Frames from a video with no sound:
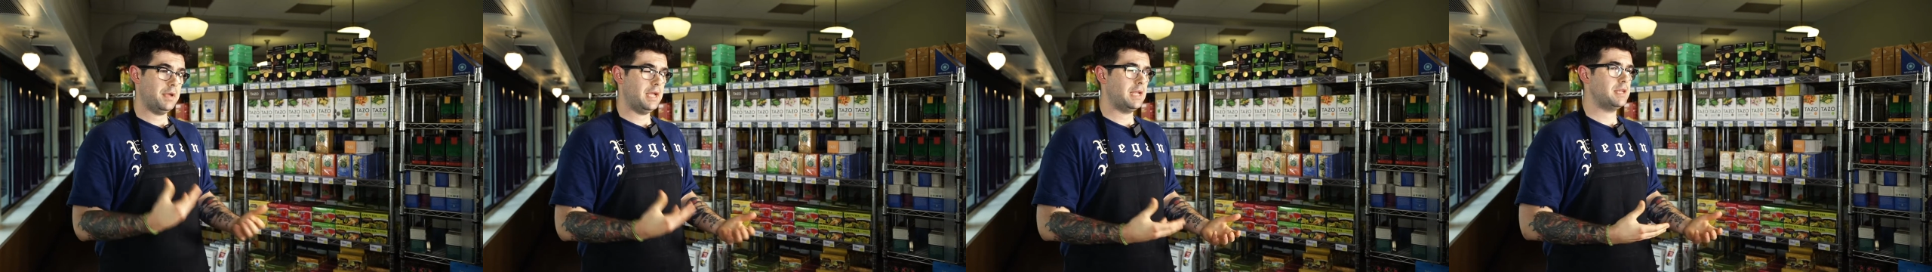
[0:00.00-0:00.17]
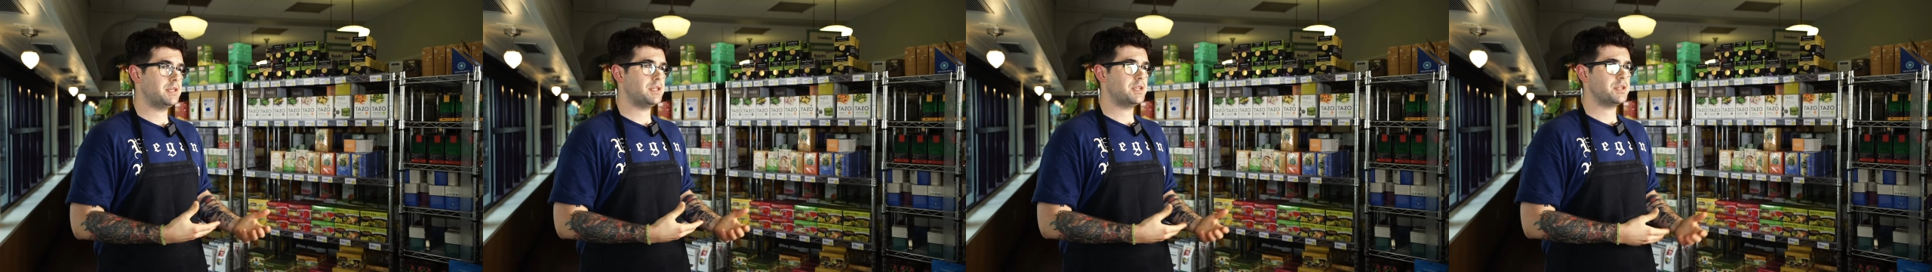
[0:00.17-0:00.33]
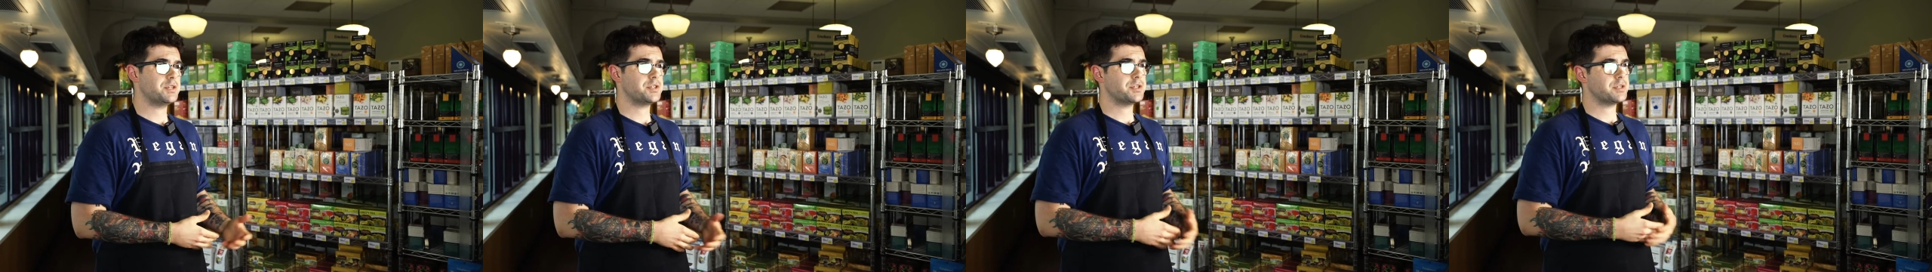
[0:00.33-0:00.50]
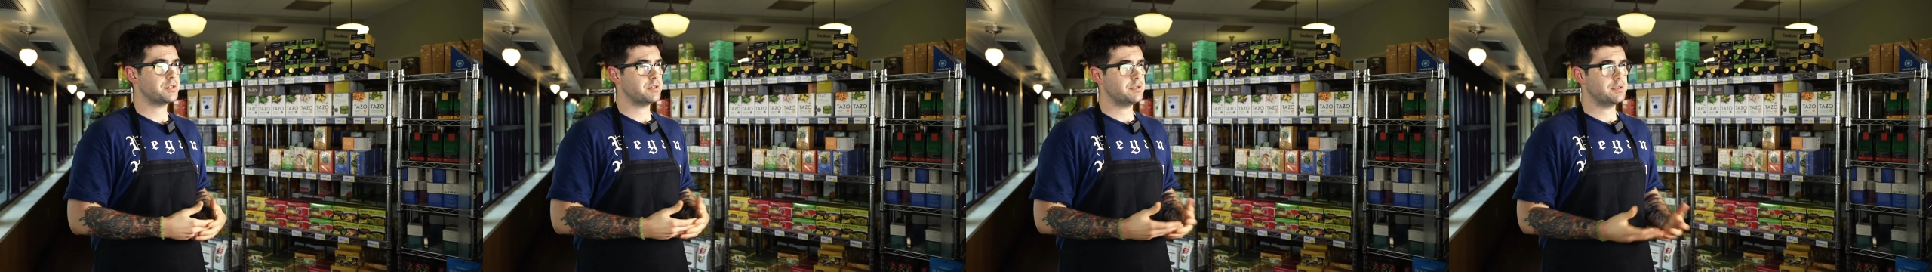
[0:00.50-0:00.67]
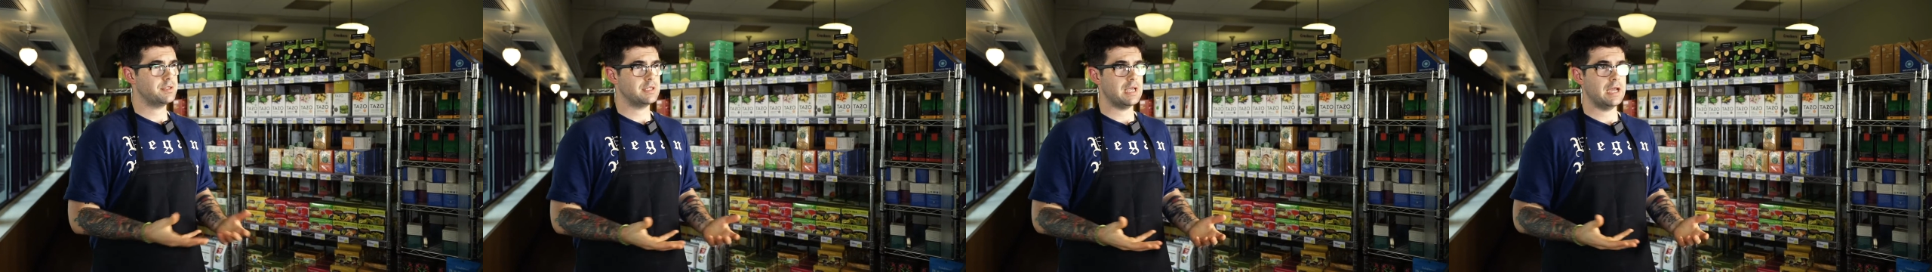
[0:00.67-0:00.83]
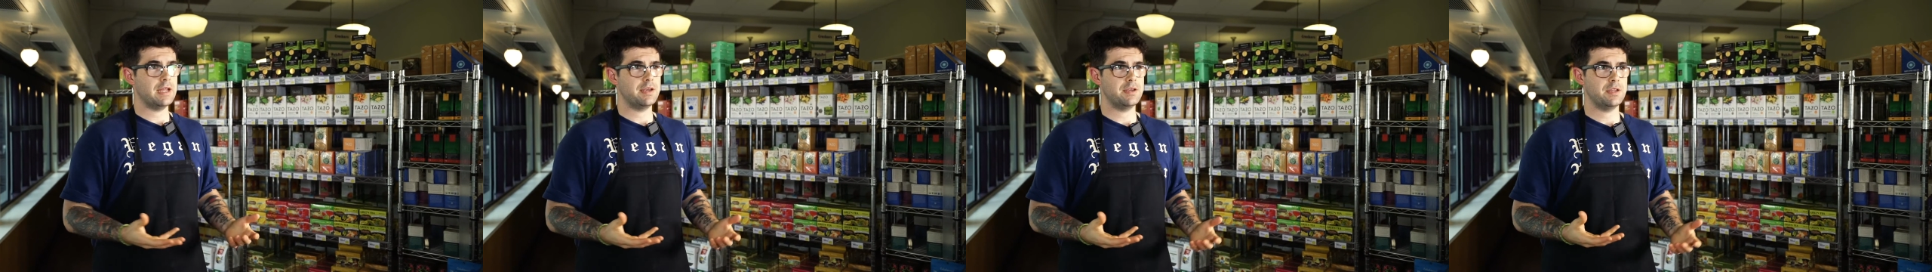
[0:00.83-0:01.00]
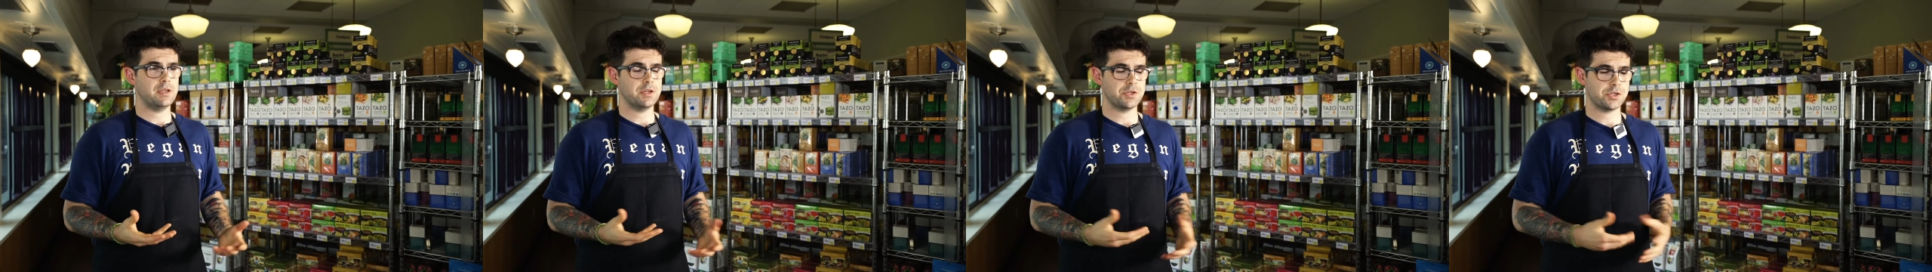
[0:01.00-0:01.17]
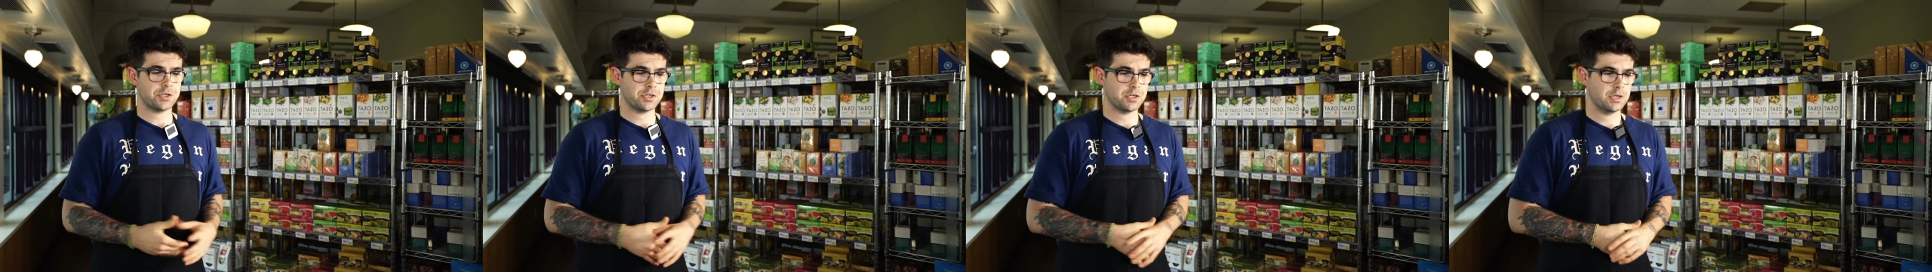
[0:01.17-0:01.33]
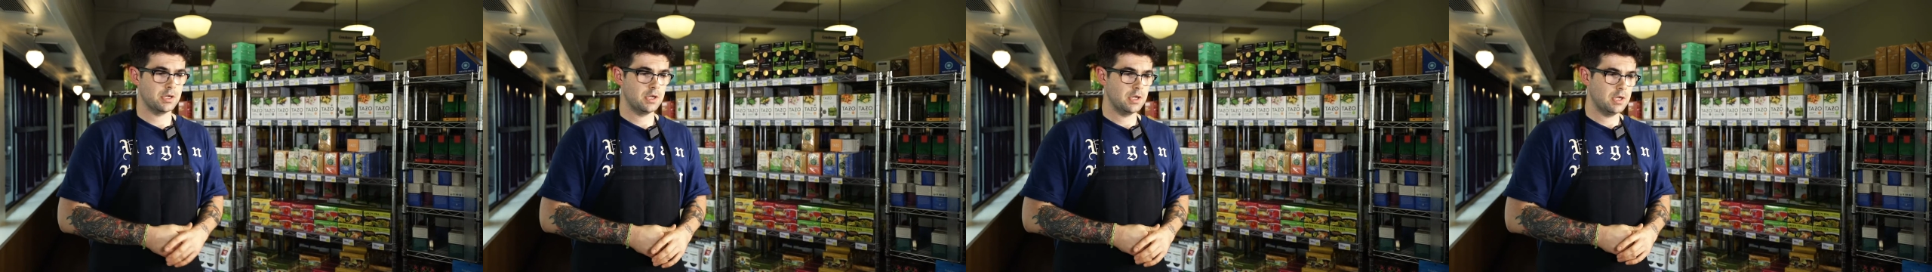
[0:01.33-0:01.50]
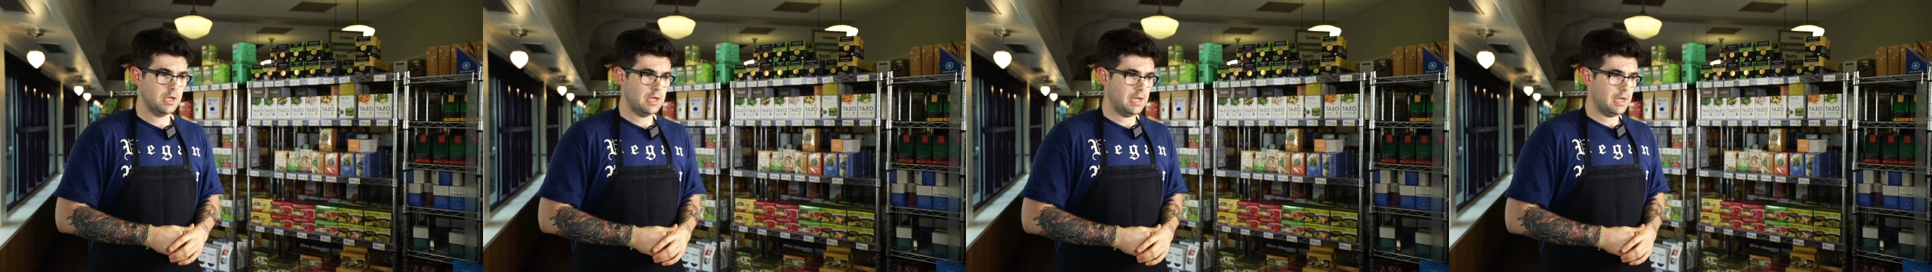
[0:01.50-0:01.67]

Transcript: main dish, side dish,